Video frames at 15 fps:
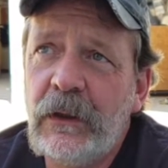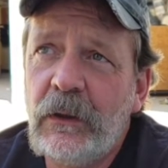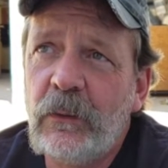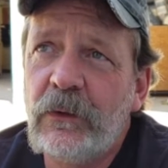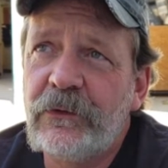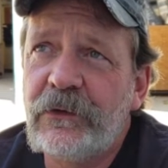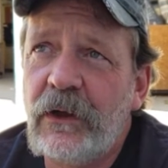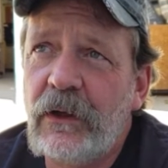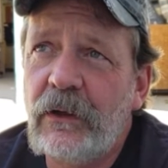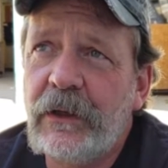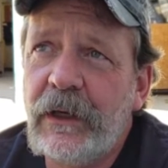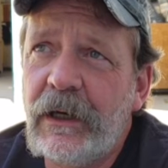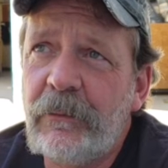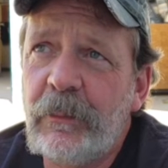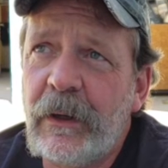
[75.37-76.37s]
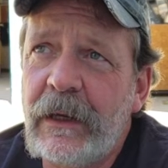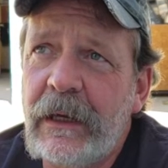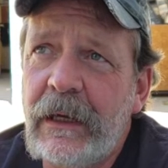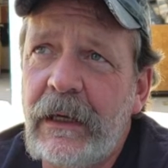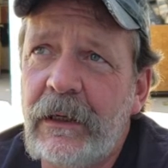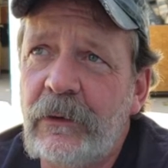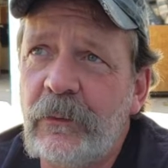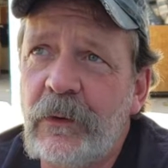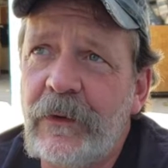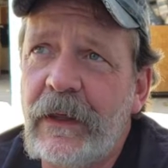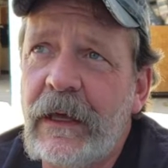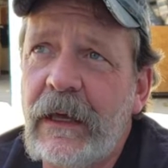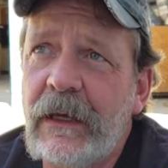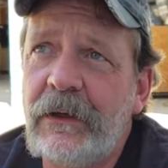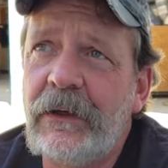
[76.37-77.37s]
was all cut by hand with a
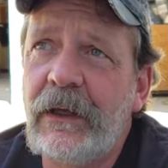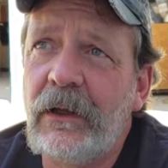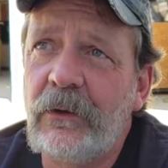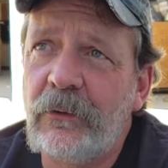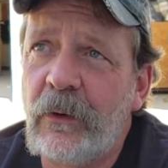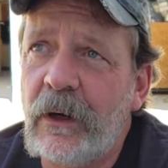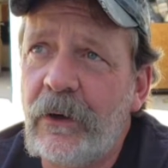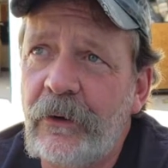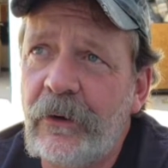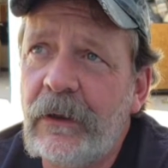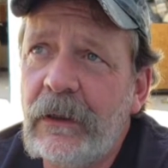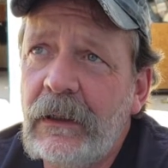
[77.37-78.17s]
handheld router.